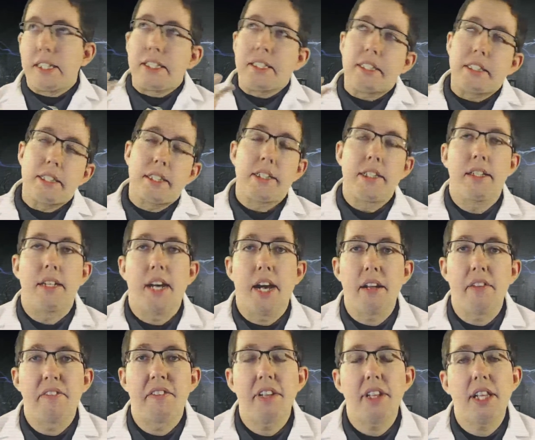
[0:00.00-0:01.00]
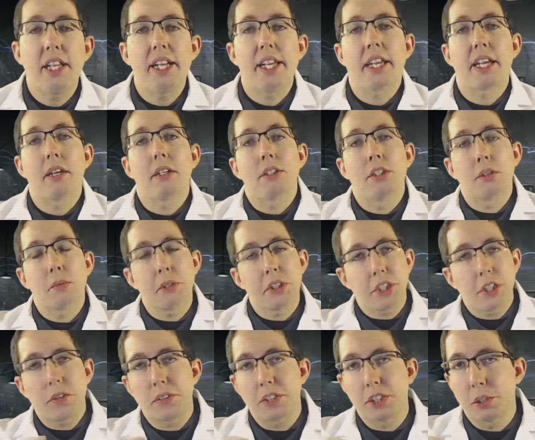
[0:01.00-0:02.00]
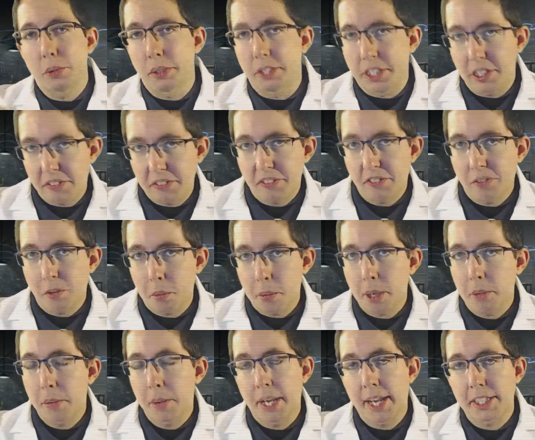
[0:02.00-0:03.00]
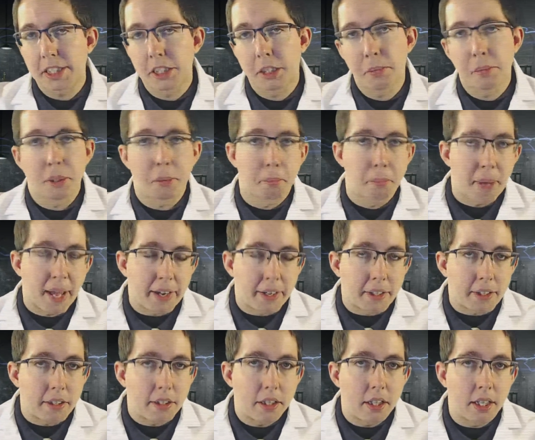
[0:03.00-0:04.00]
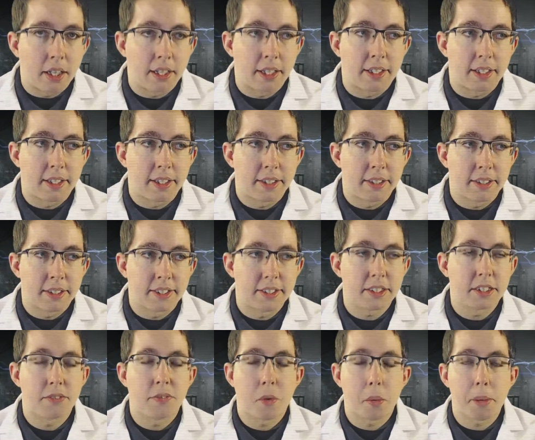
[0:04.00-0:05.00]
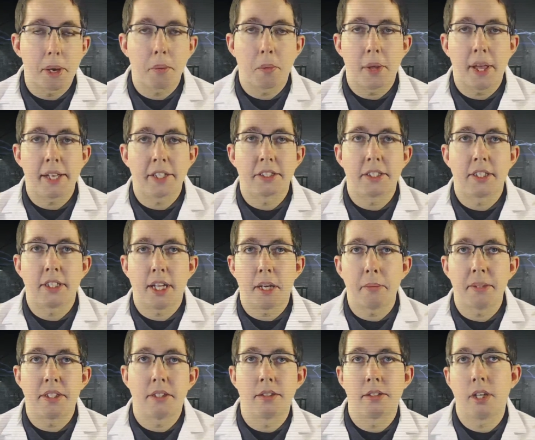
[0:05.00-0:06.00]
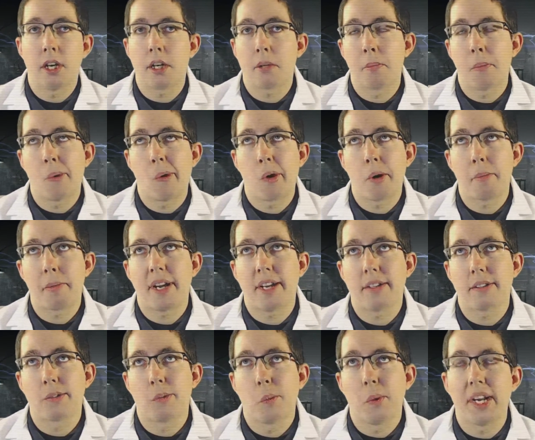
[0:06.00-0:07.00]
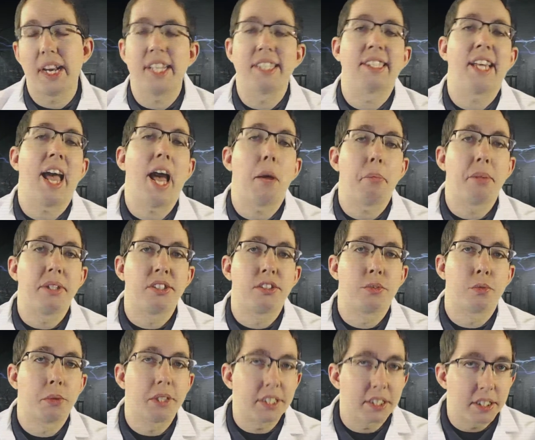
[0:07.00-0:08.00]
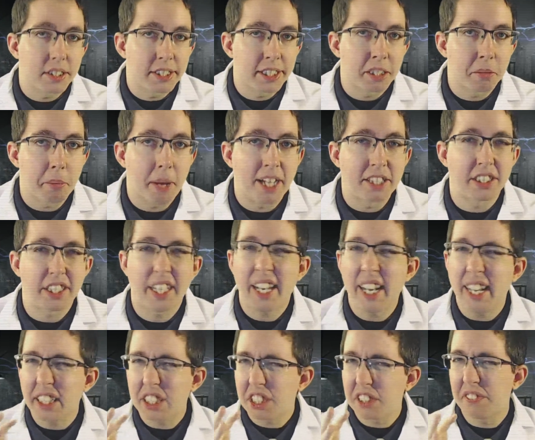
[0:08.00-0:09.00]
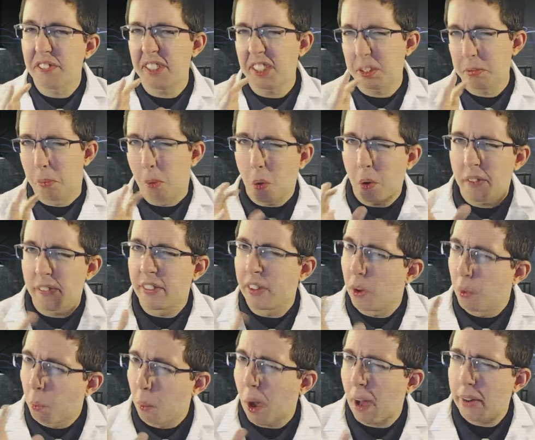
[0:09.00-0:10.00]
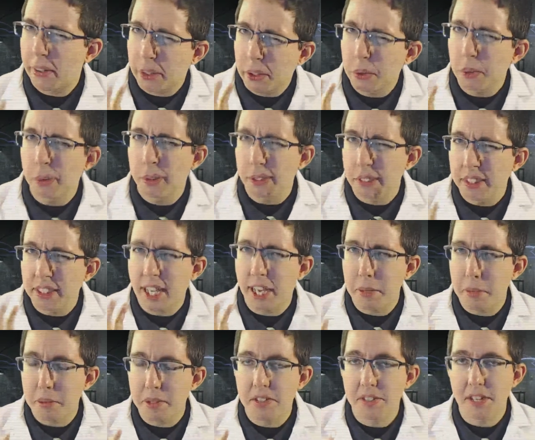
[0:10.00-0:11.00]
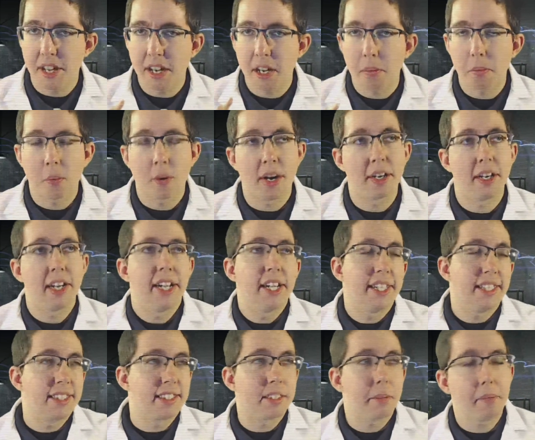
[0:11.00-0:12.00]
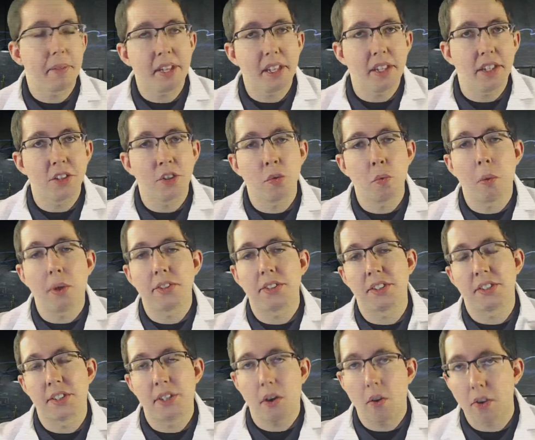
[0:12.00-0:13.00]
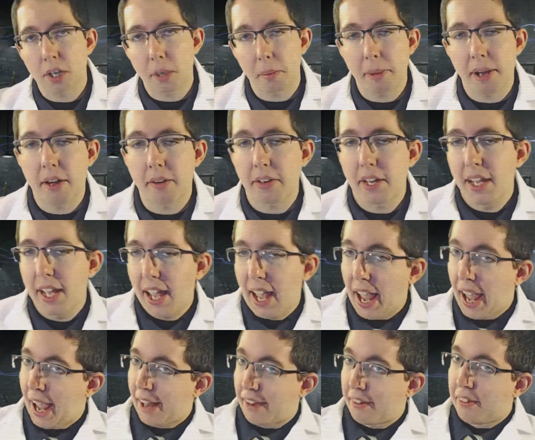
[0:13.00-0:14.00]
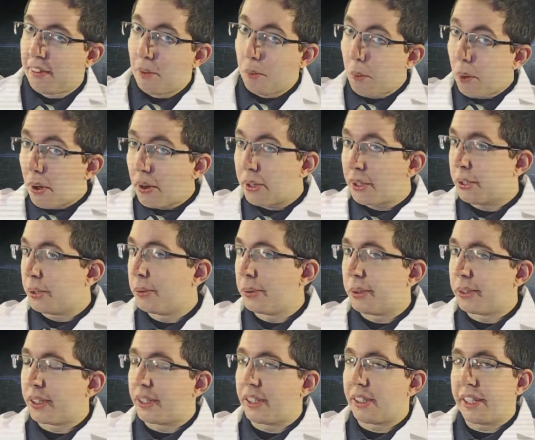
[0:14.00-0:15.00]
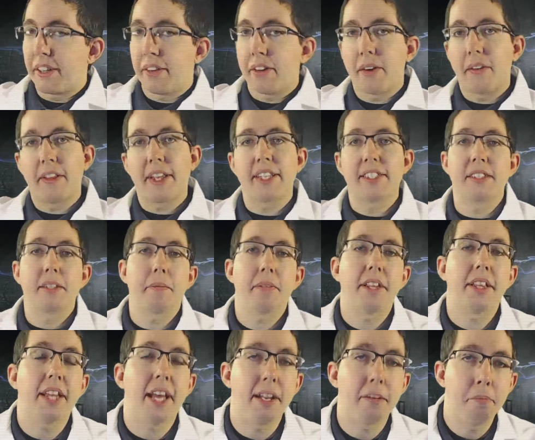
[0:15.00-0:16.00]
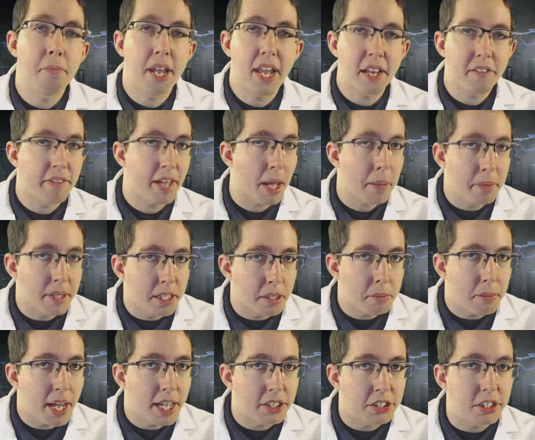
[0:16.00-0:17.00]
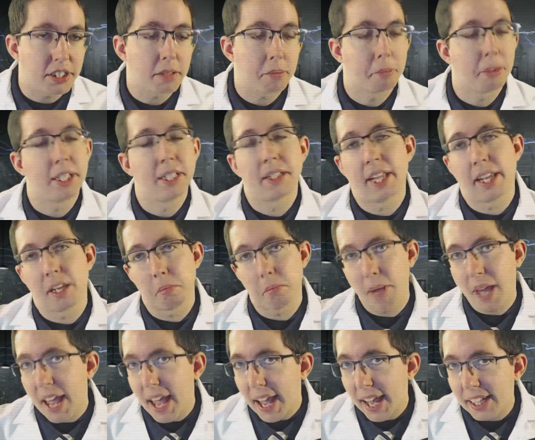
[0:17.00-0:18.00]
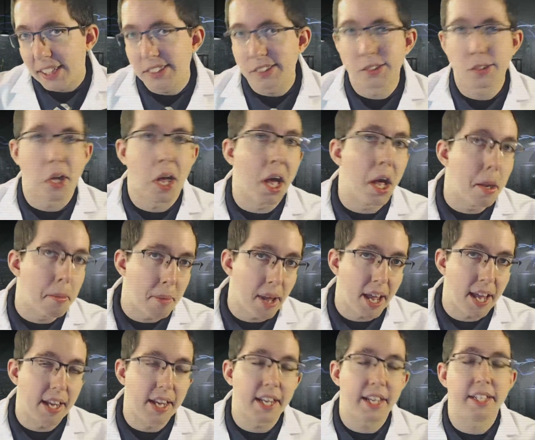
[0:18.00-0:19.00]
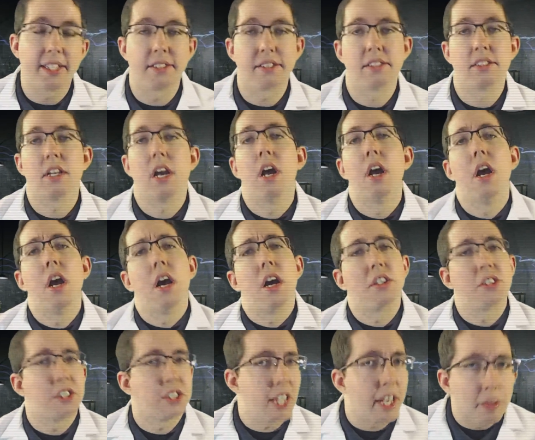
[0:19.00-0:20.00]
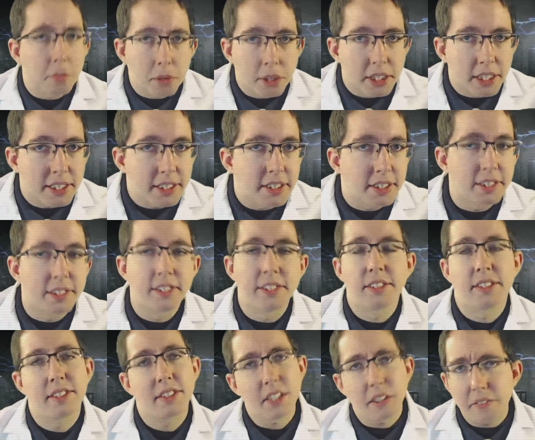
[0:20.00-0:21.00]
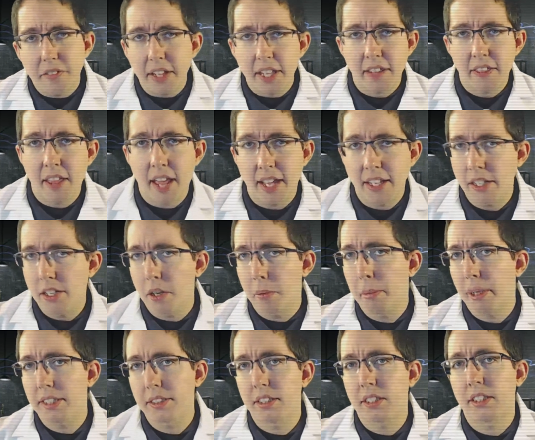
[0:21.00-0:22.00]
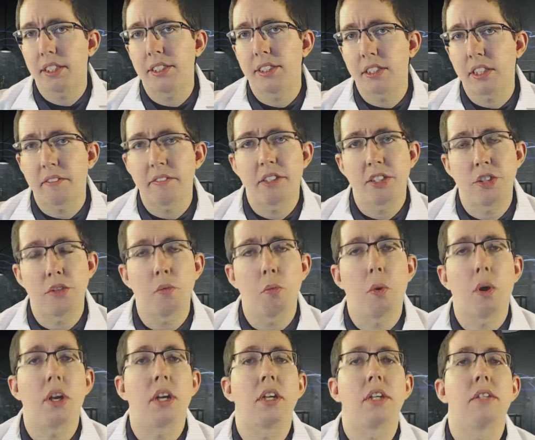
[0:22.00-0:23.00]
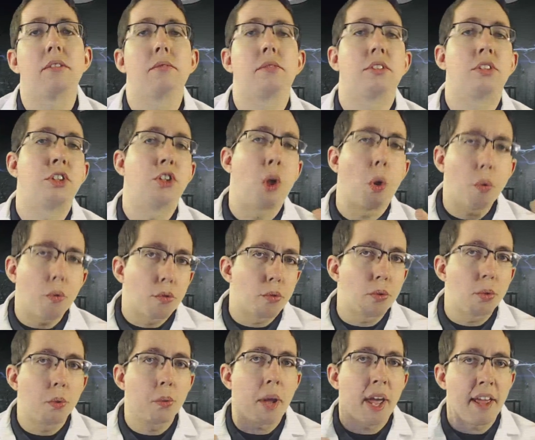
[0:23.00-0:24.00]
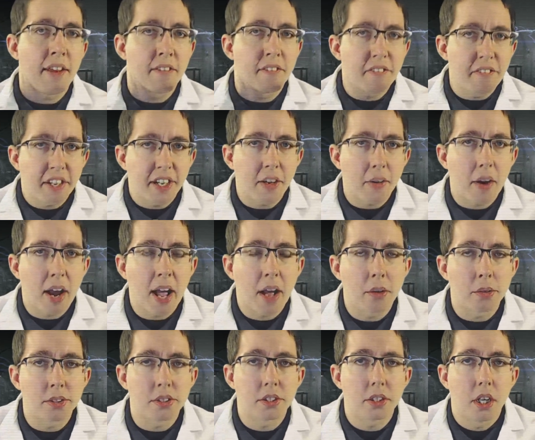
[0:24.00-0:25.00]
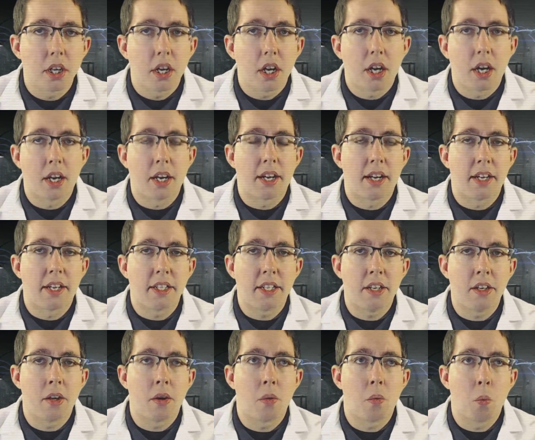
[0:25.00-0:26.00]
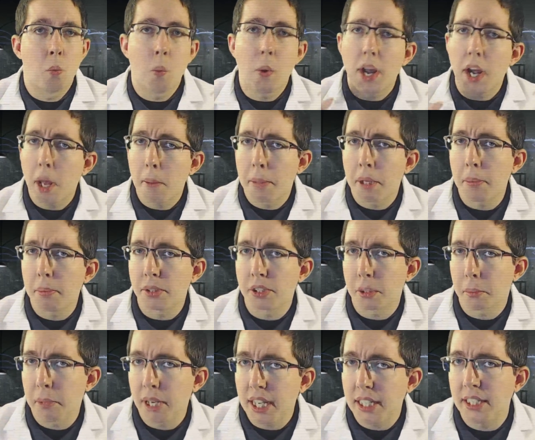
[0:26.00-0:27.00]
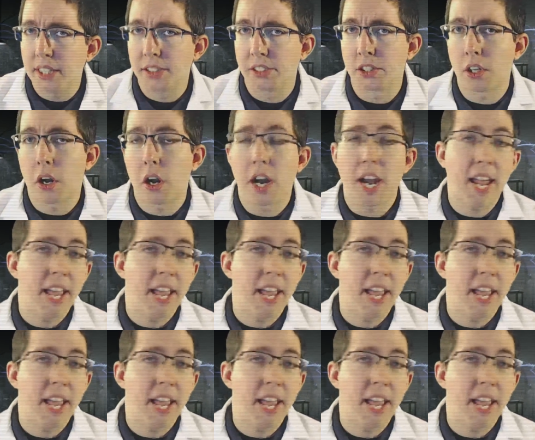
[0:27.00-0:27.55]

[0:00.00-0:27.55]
I feel like switching over to a different format would actually be better. This format will actually allow me to talk more about what has happened recently in Magic, and actually fits more of the water cooler type setup where it's something that you want to talk about at the water cooler, like something that may have happened in Magic, be it like bans, unbannings, set releases, stuff like that. Basically stuff that you want to go through and figure out, what people's opinions are.